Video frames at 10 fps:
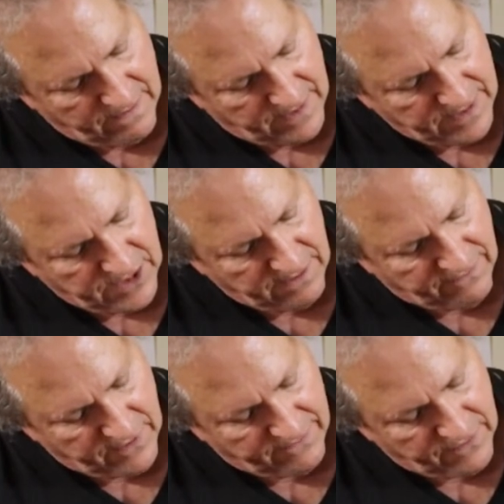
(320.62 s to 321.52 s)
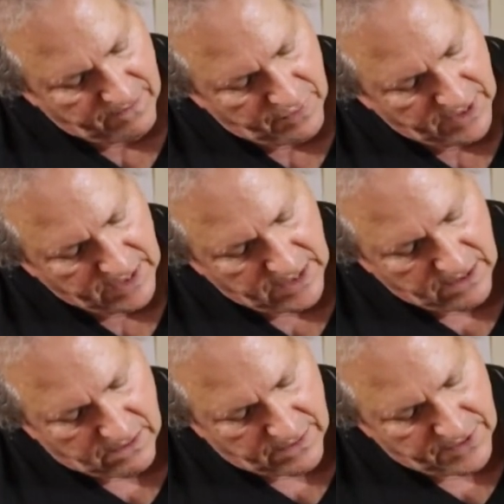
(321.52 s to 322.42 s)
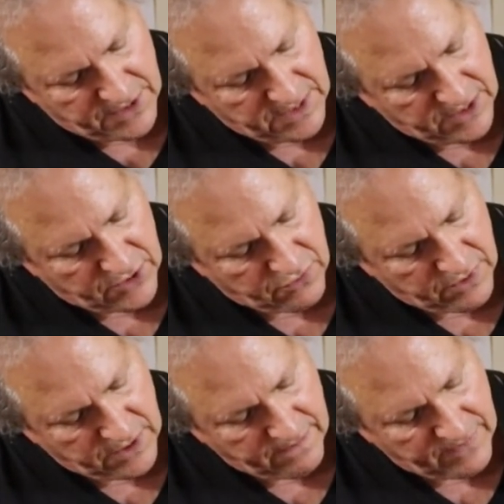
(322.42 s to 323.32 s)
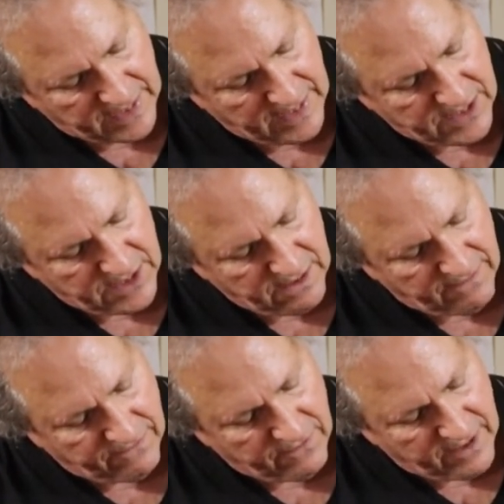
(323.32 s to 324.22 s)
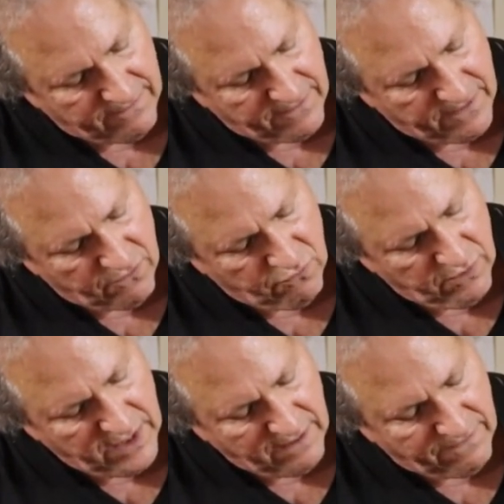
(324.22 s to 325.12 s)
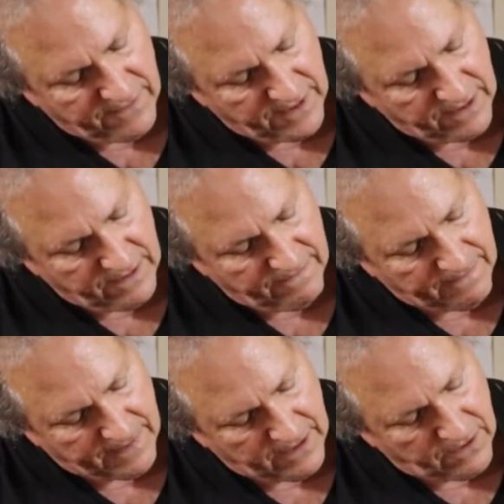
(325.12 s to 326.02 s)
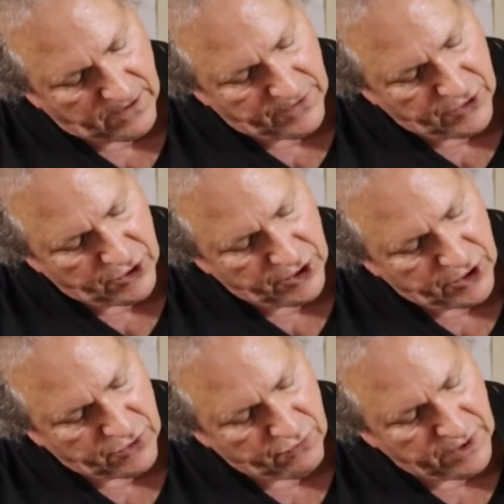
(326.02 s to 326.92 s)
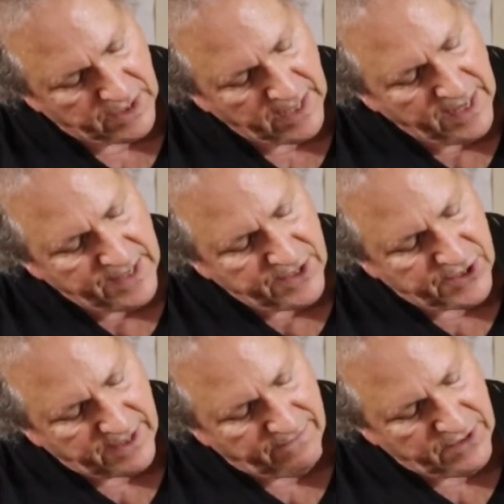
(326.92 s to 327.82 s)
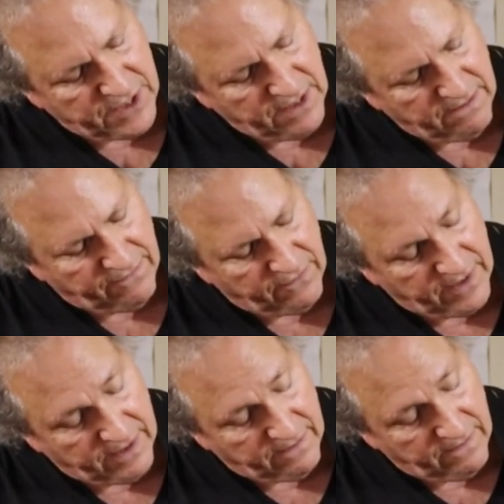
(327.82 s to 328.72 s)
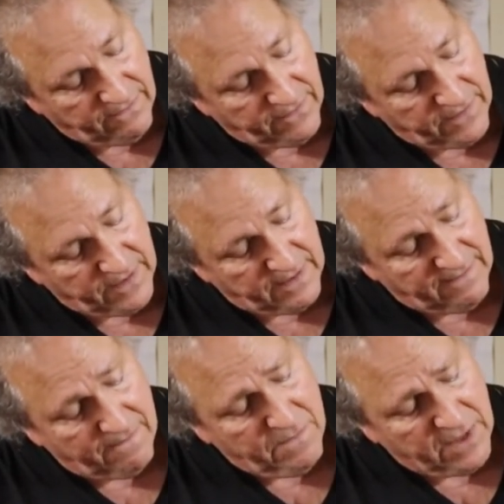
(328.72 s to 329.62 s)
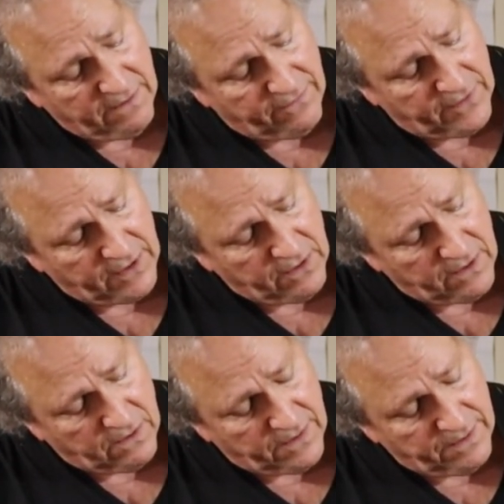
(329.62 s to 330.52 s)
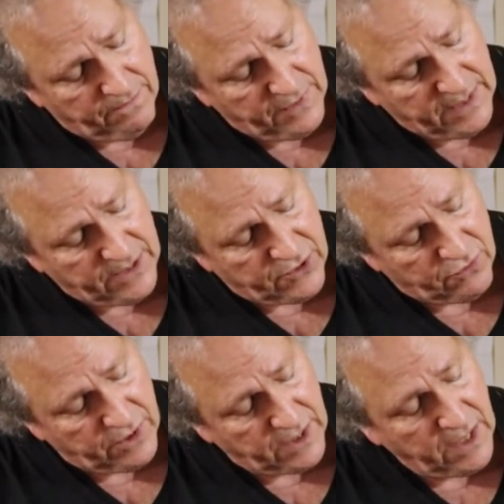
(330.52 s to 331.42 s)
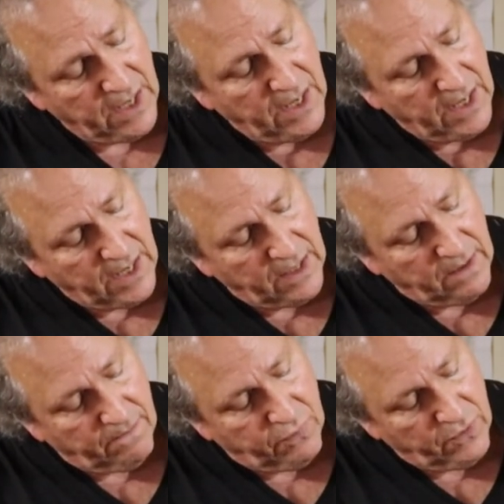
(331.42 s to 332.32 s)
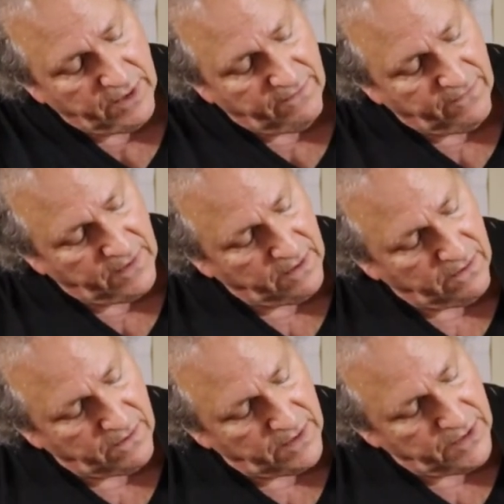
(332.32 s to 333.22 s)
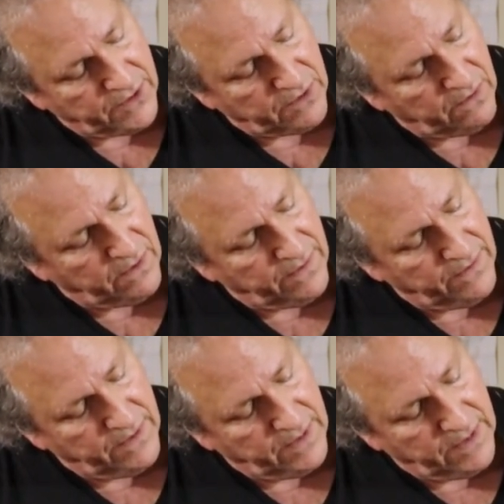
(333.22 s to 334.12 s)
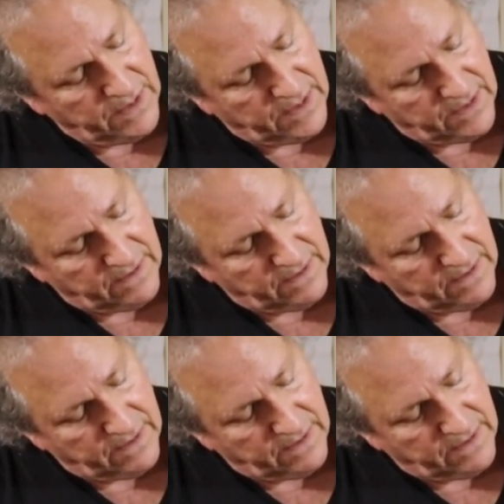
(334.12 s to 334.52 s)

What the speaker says: 19th fret for the pinky on the D string, 18th fret for the ring finger on the G string, 17th fret for the middle finger on the B string, and your pointer finger is on the,